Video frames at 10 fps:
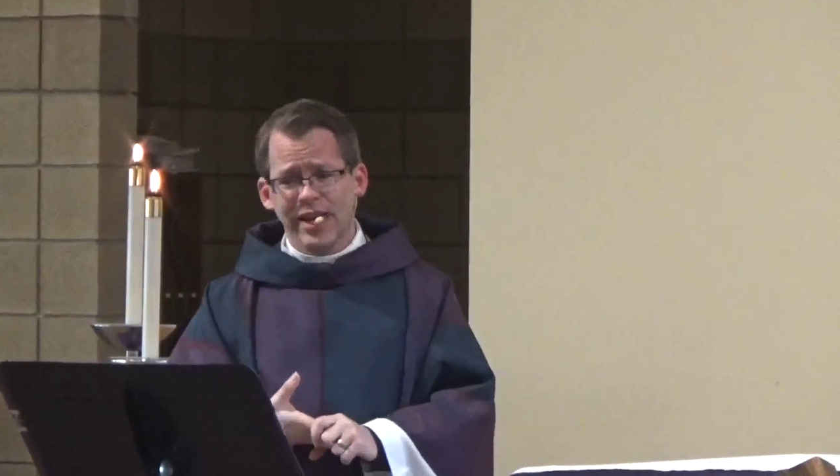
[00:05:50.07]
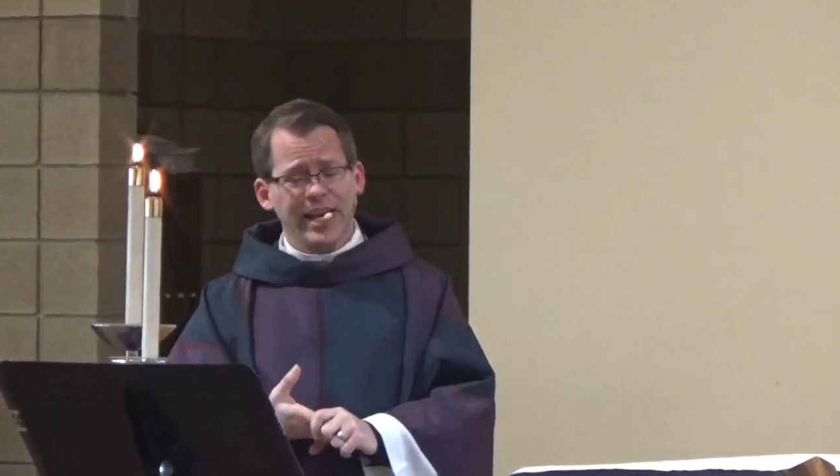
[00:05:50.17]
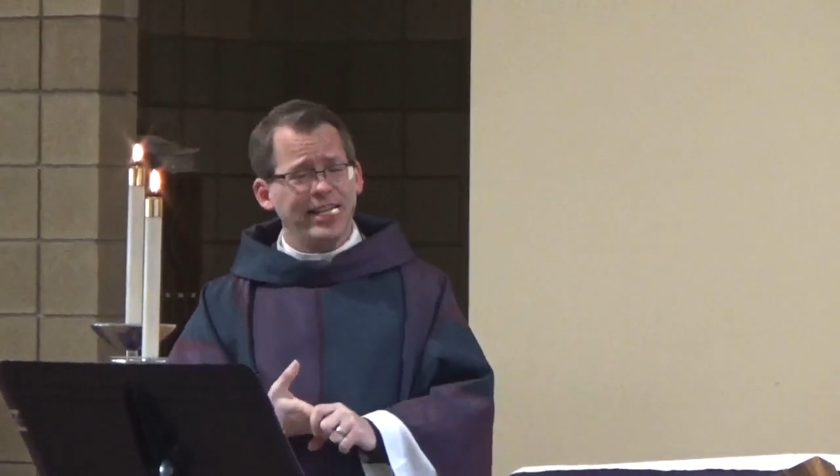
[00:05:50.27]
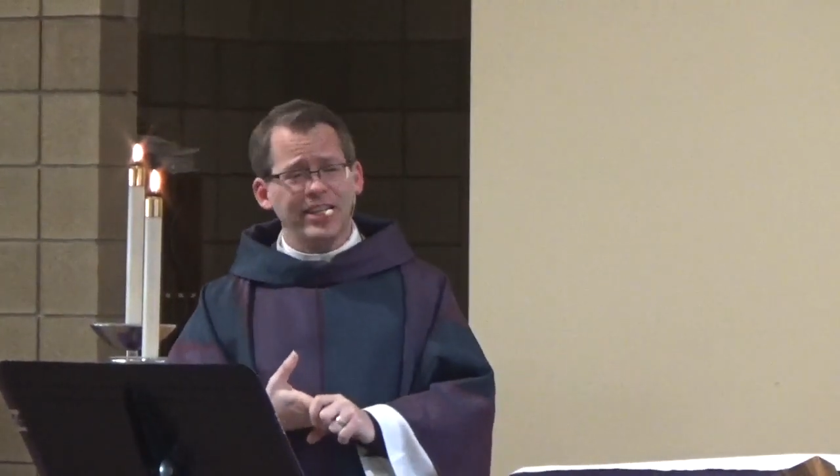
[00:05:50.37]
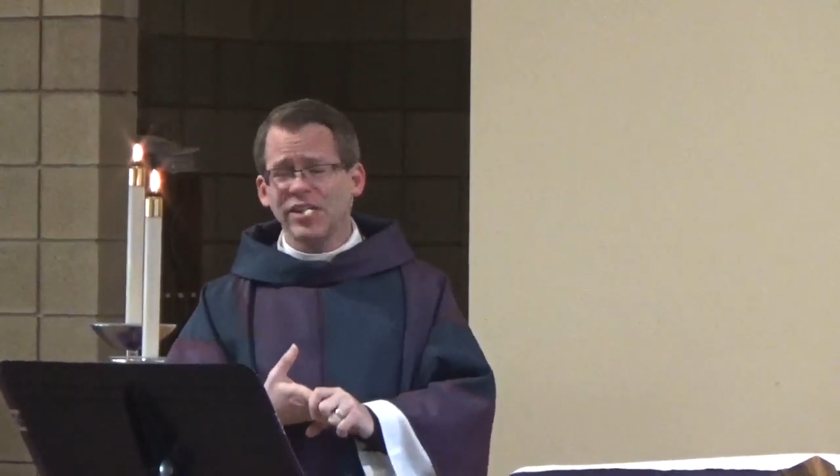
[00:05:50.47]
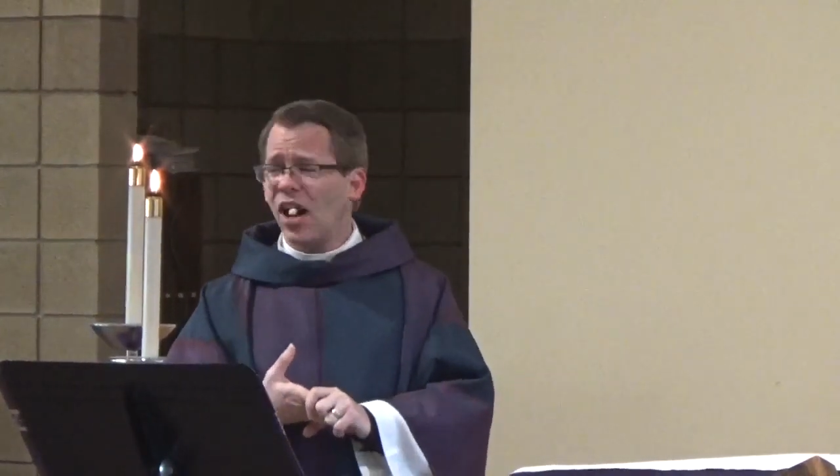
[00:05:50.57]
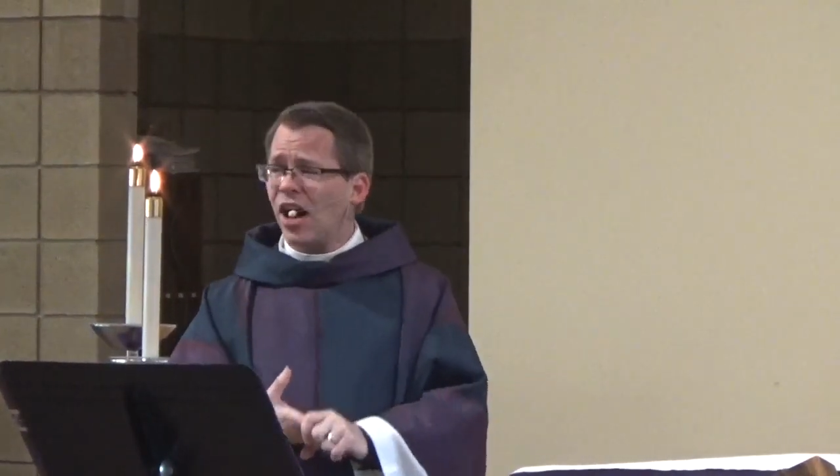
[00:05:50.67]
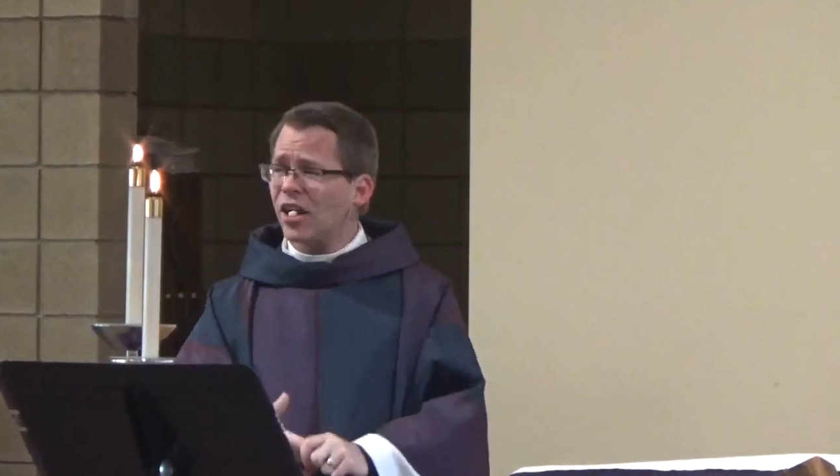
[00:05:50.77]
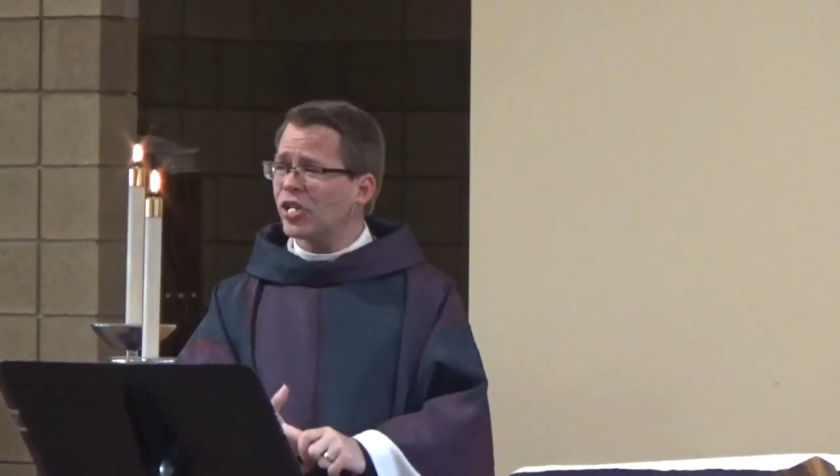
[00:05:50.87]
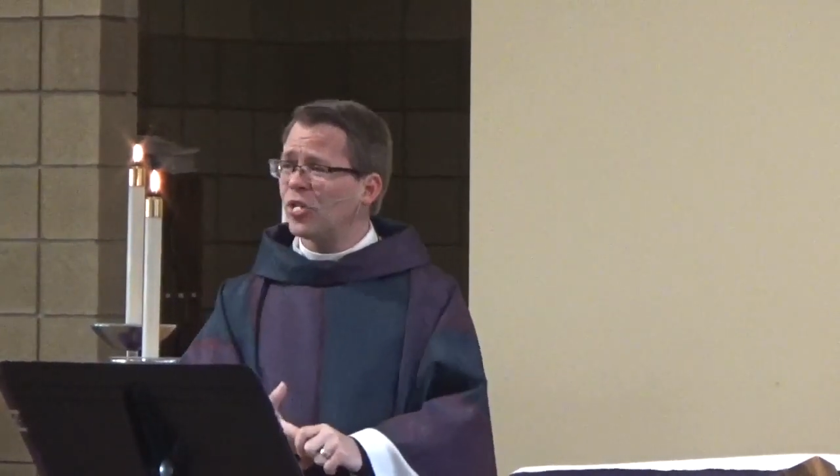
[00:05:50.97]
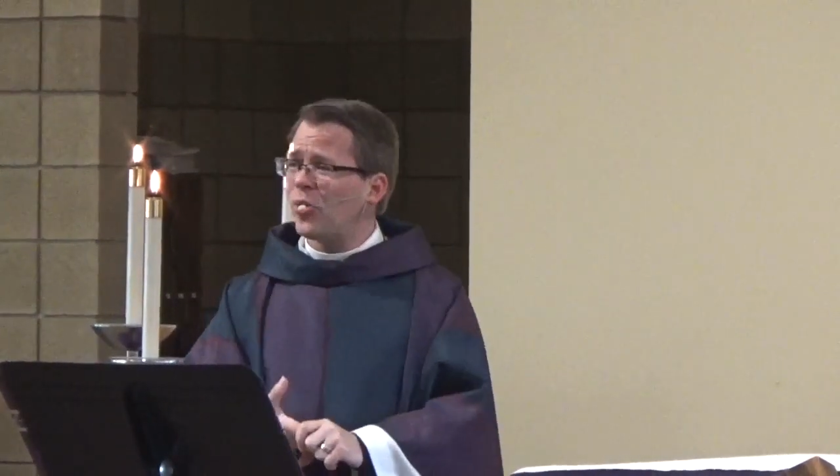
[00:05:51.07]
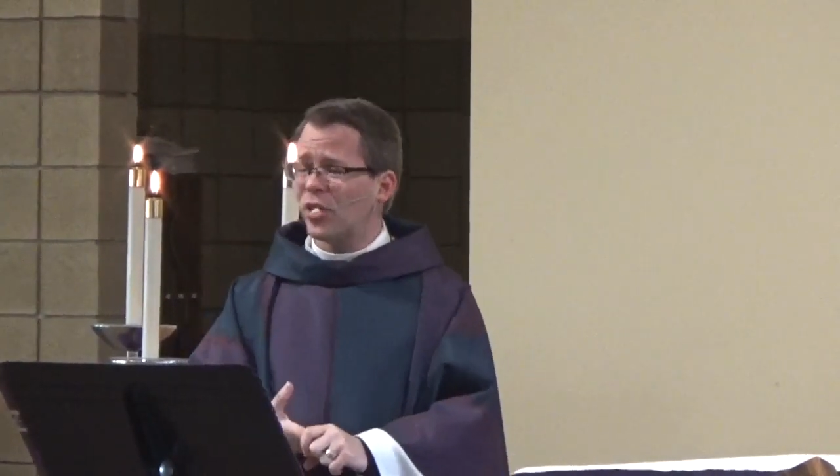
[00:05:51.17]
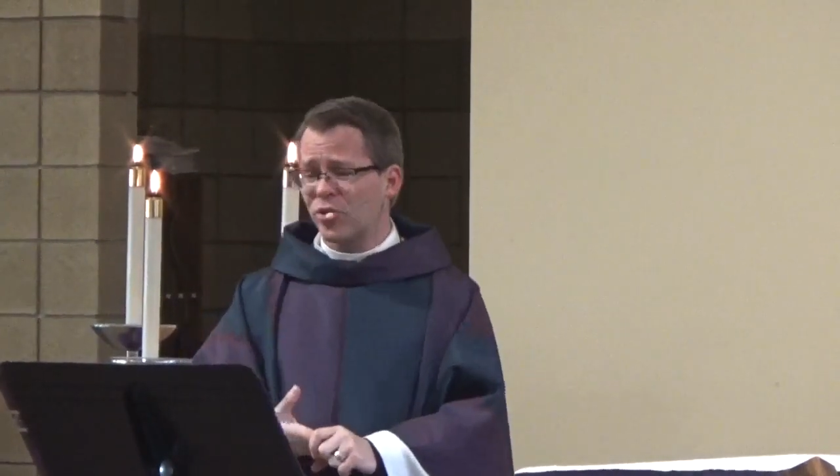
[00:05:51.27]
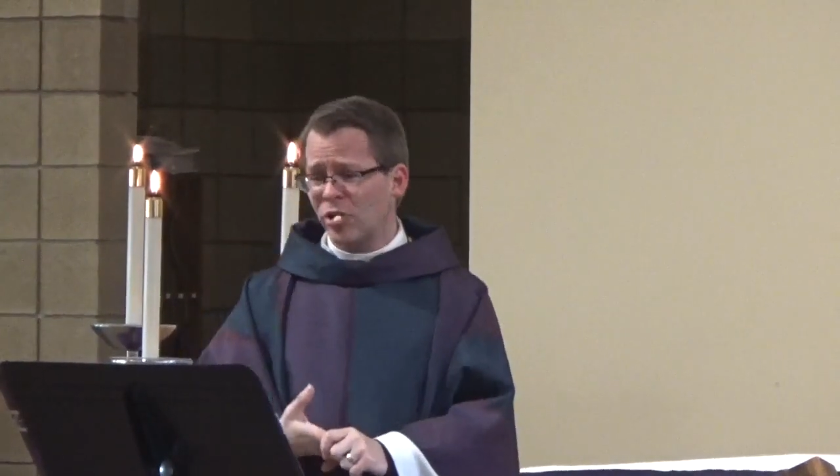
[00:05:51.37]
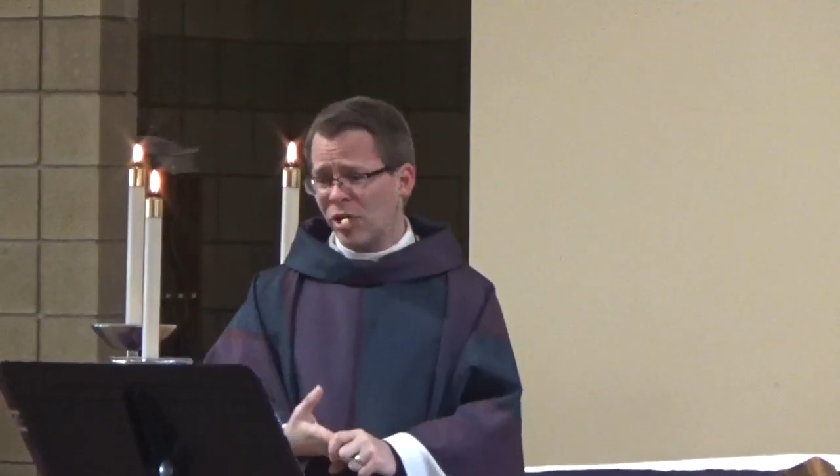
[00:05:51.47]
He didn't argue
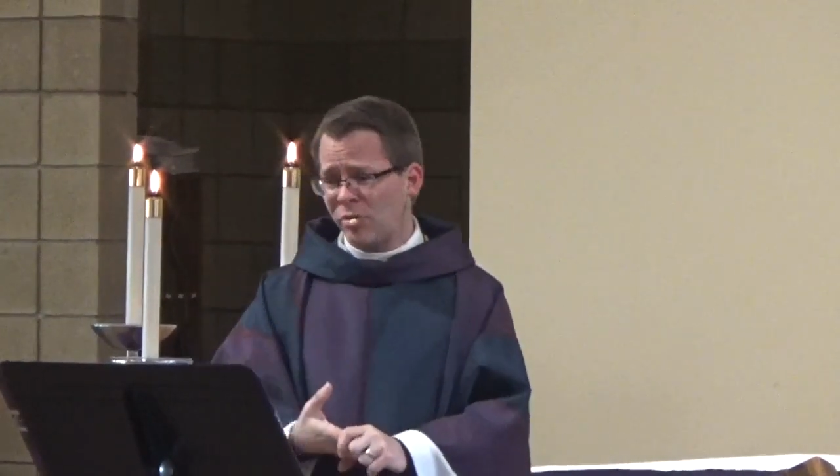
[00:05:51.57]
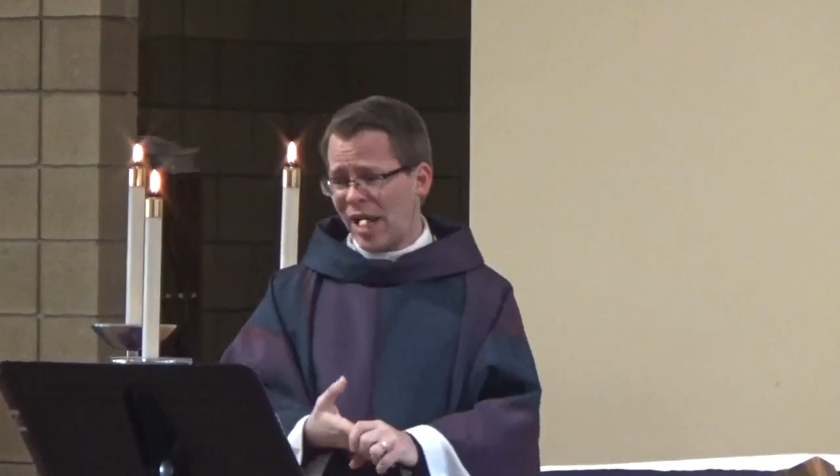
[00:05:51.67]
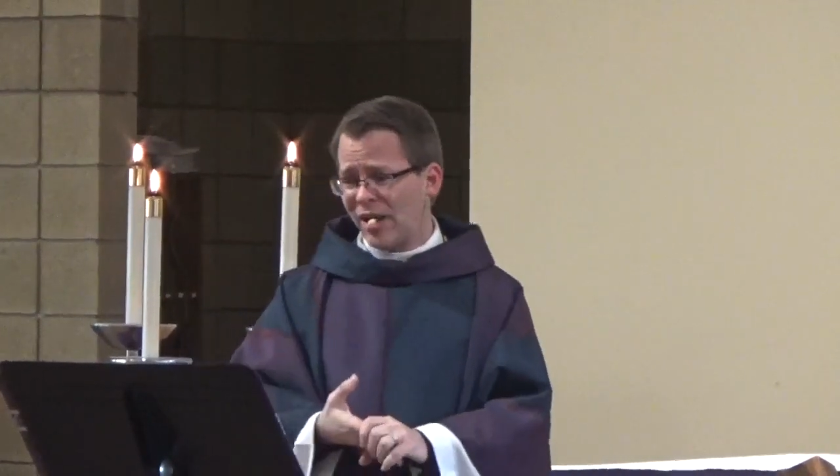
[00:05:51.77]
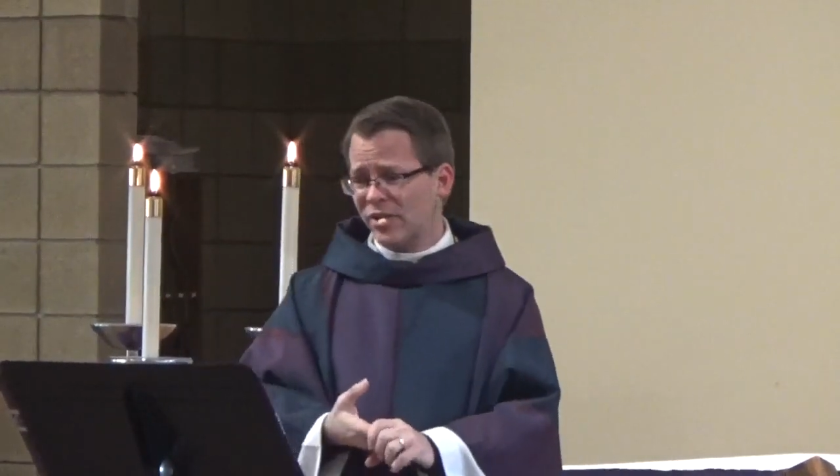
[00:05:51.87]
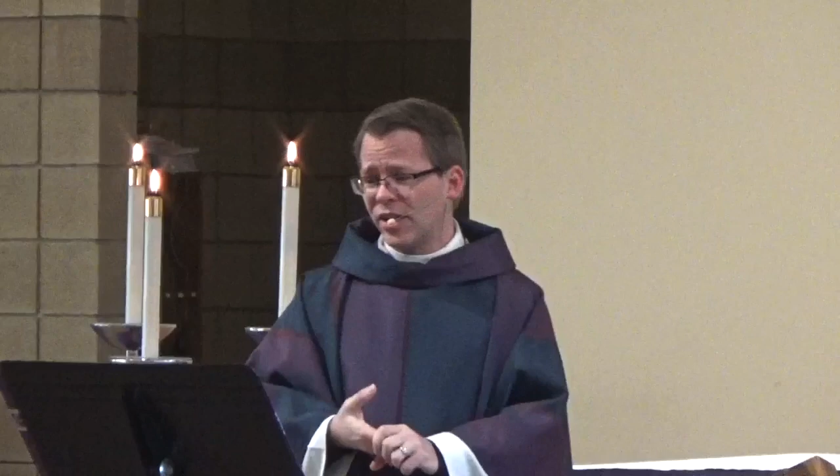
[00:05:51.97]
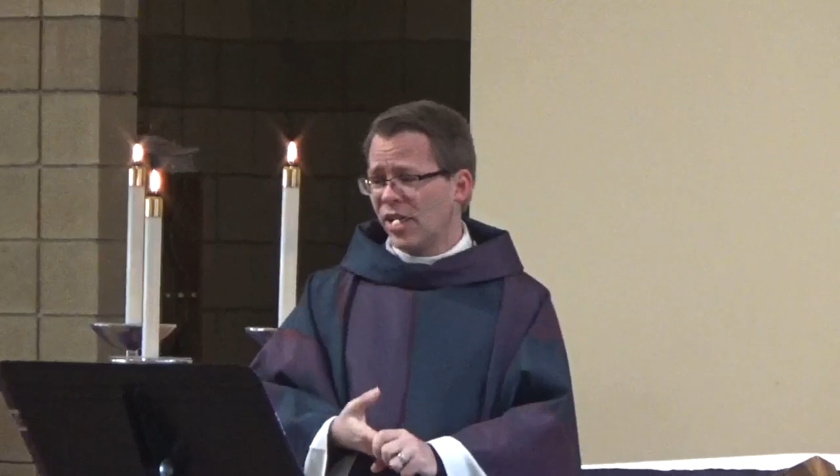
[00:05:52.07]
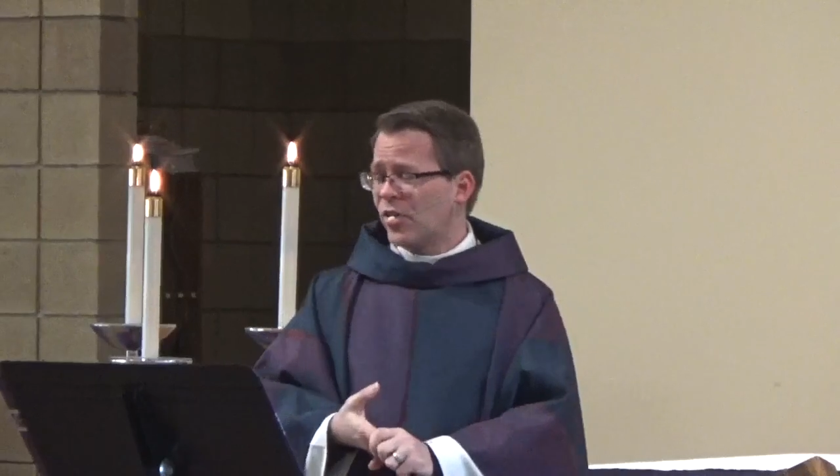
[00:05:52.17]
with her about